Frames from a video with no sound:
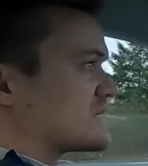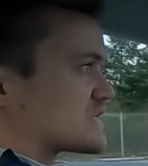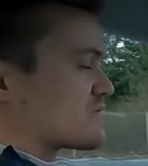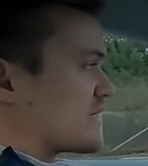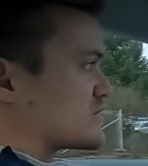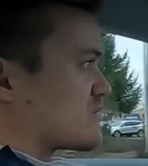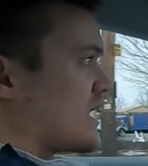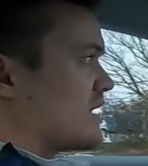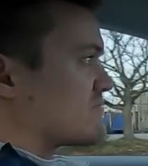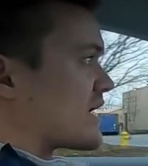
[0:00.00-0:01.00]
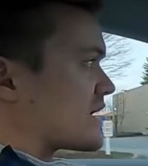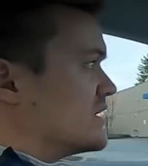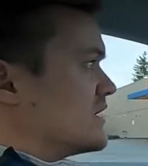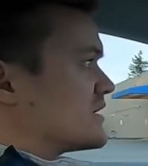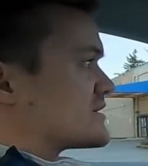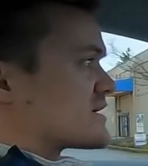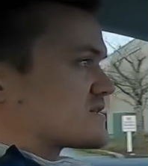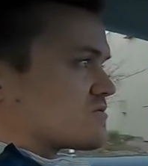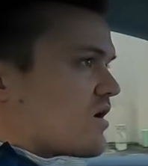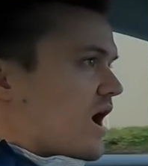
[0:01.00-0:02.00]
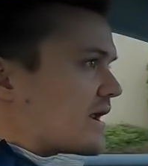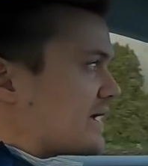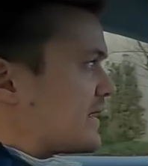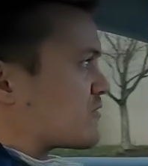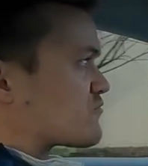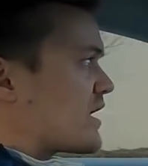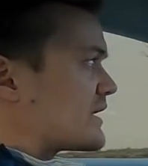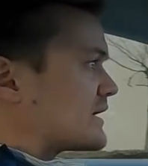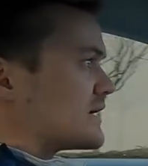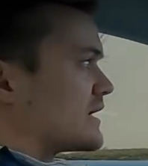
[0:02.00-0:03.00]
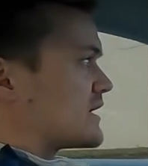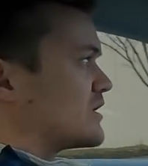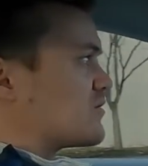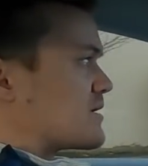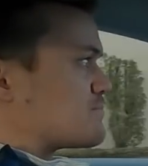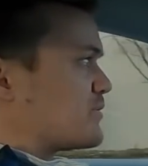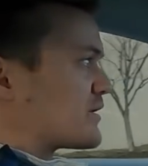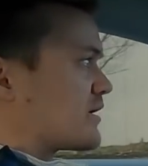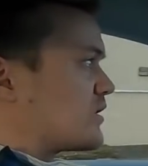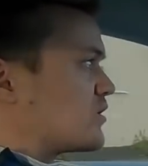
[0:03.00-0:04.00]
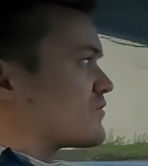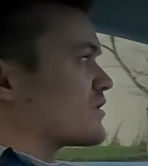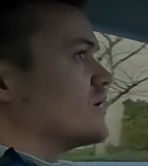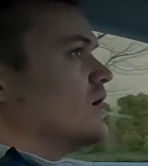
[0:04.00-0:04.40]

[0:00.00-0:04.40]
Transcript: straight drive that Teslarati and Reddit, they put it all over.